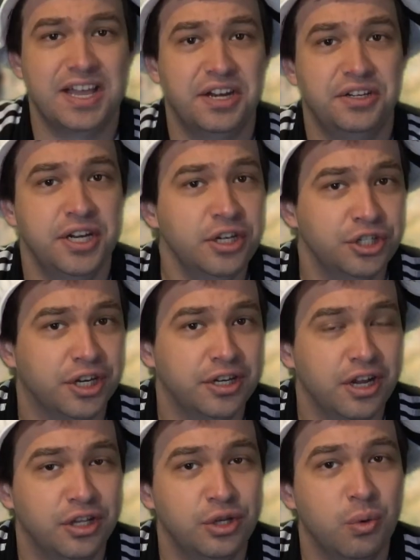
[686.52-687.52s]
In
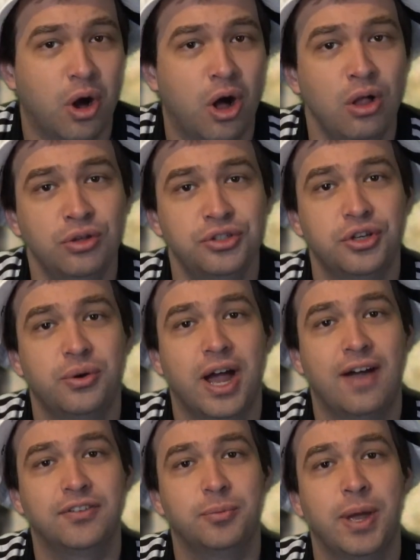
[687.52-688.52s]
addition, you also
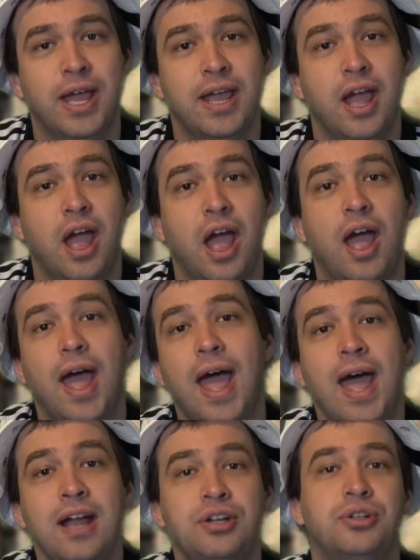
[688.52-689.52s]
have to pay
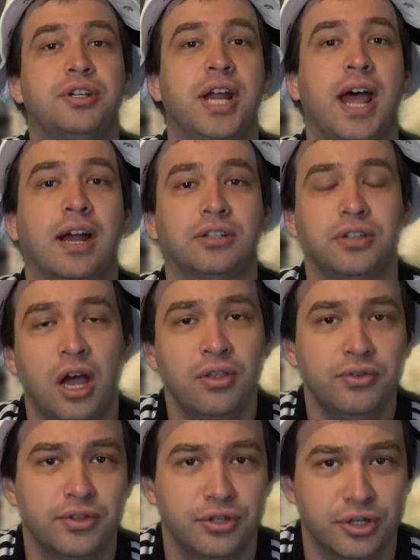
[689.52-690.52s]
extra tax
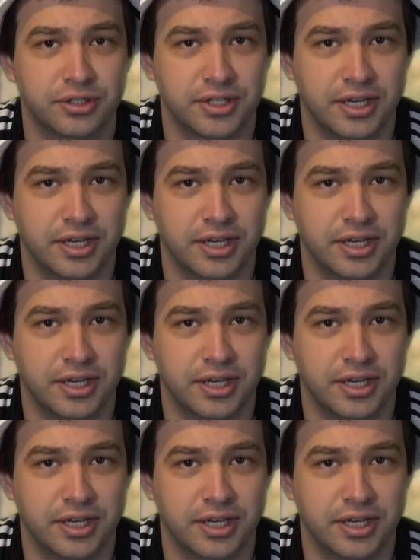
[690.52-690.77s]
other than just